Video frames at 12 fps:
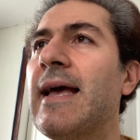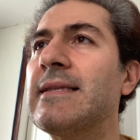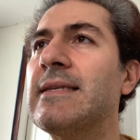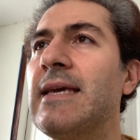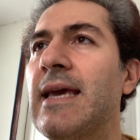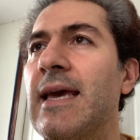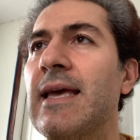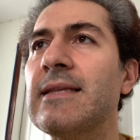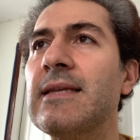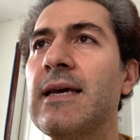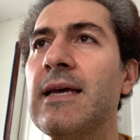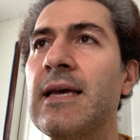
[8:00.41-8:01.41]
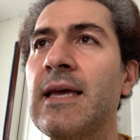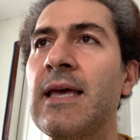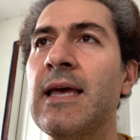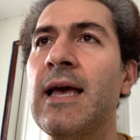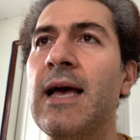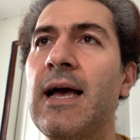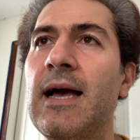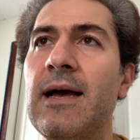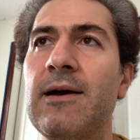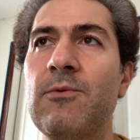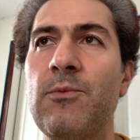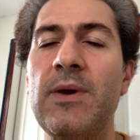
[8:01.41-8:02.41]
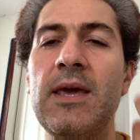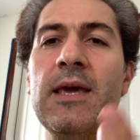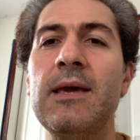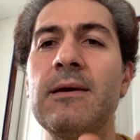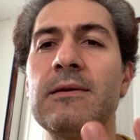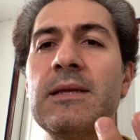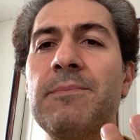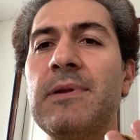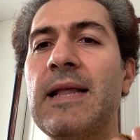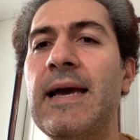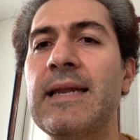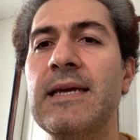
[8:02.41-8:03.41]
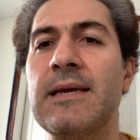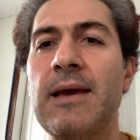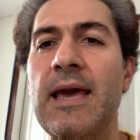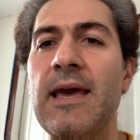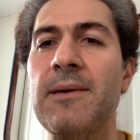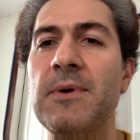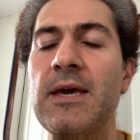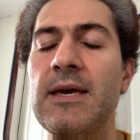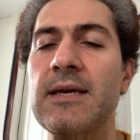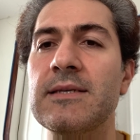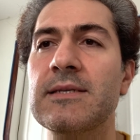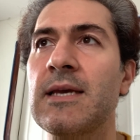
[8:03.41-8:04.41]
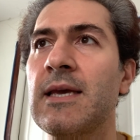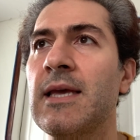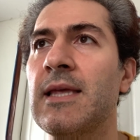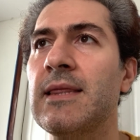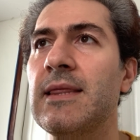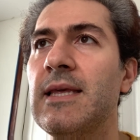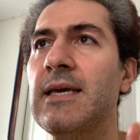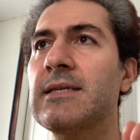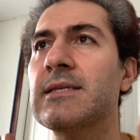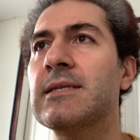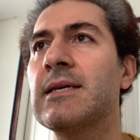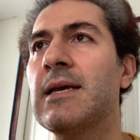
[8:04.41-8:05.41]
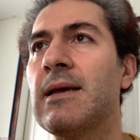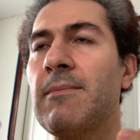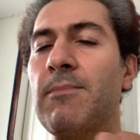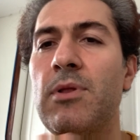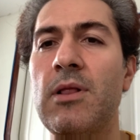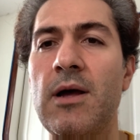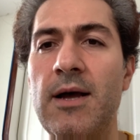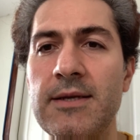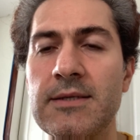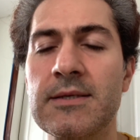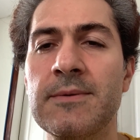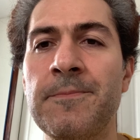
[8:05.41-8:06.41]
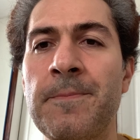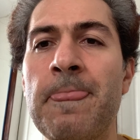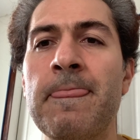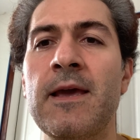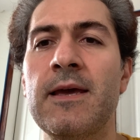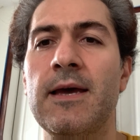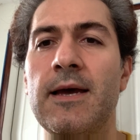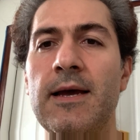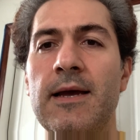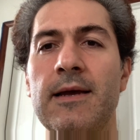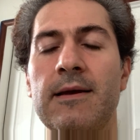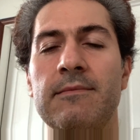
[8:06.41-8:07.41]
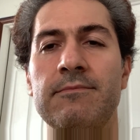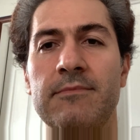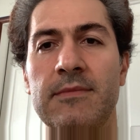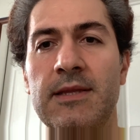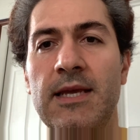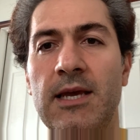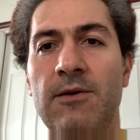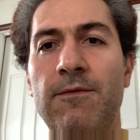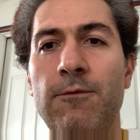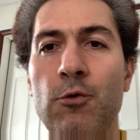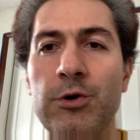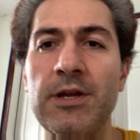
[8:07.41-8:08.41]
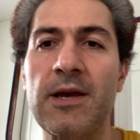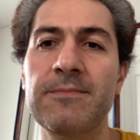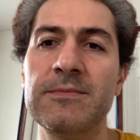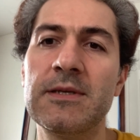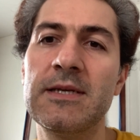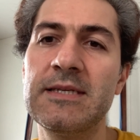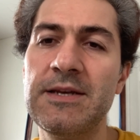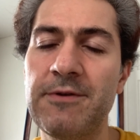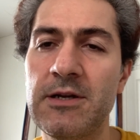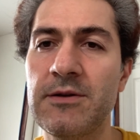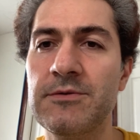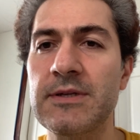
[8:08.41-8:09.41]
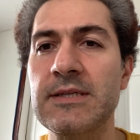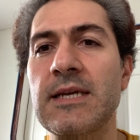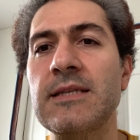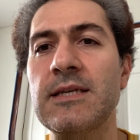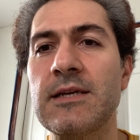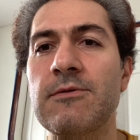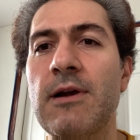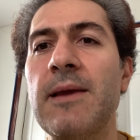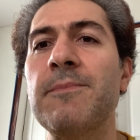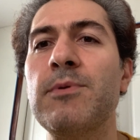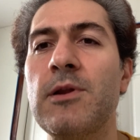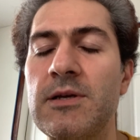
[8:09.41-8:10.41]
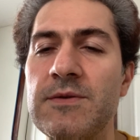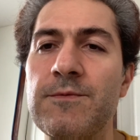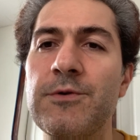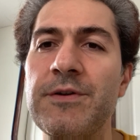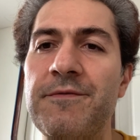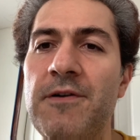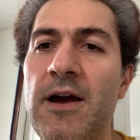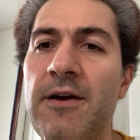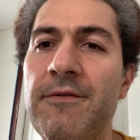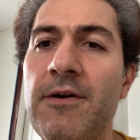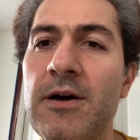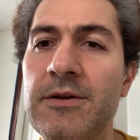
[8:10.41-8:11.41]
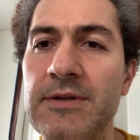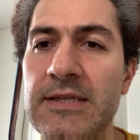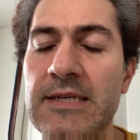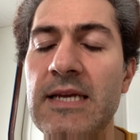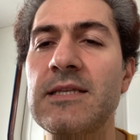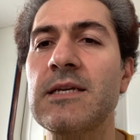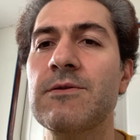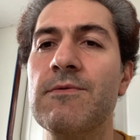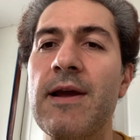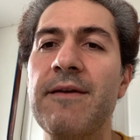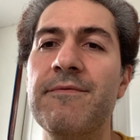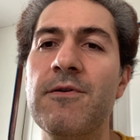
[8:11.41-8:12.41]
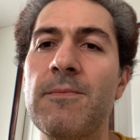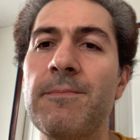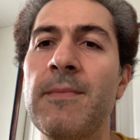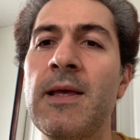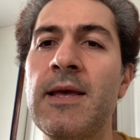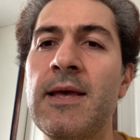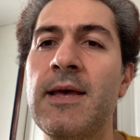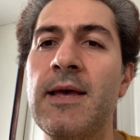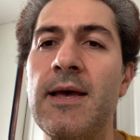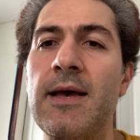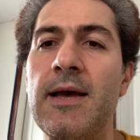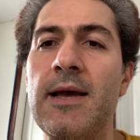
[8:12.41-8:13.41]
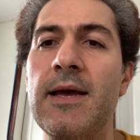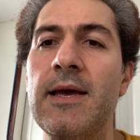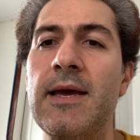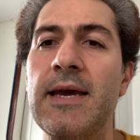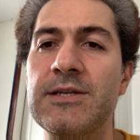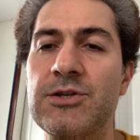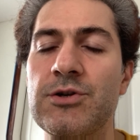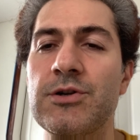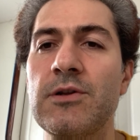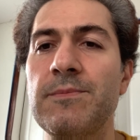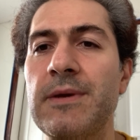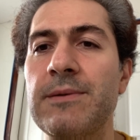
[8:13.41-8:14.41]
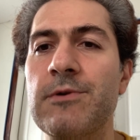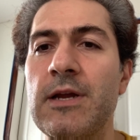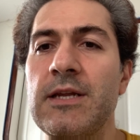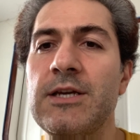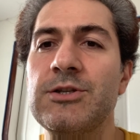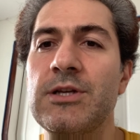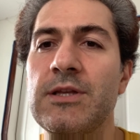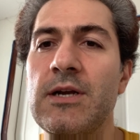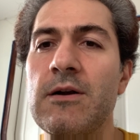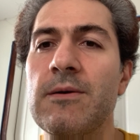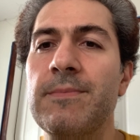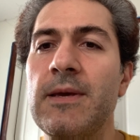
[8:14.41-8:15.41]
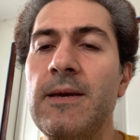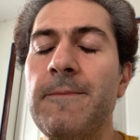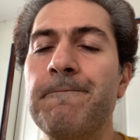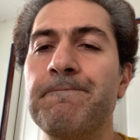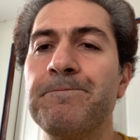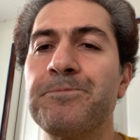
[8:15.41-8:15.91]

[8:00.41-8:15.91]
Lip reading: at the end, the planning aim is this plus the 4 times 700 centigrade plus 4,500 centigrade from external beam radiation therapy